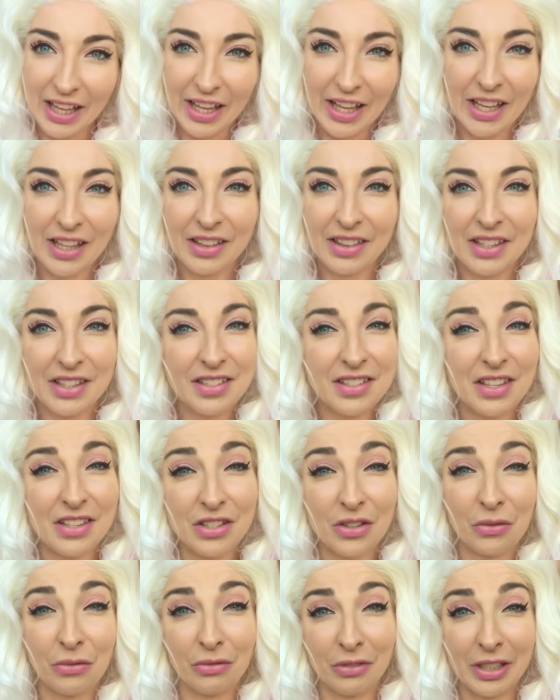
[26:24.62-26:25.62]
And this
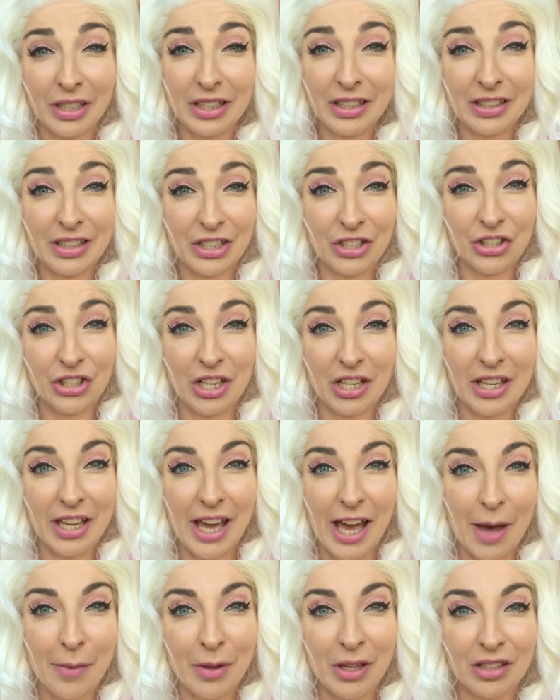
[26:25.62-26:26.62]
is a really
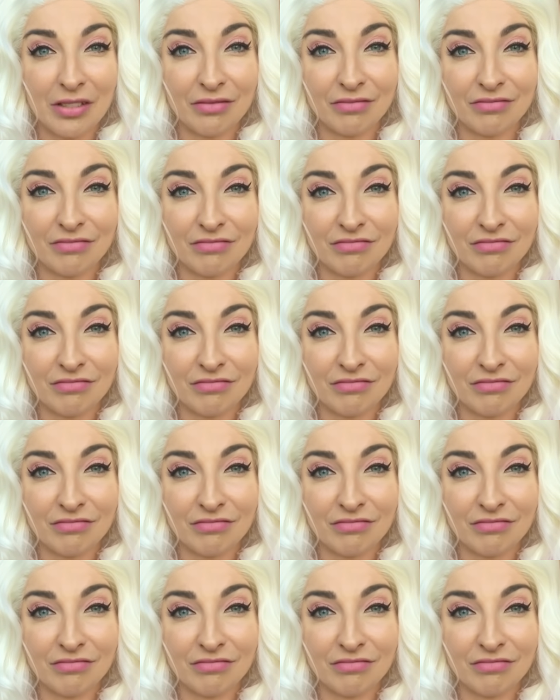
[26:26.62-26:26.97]
shitty habit.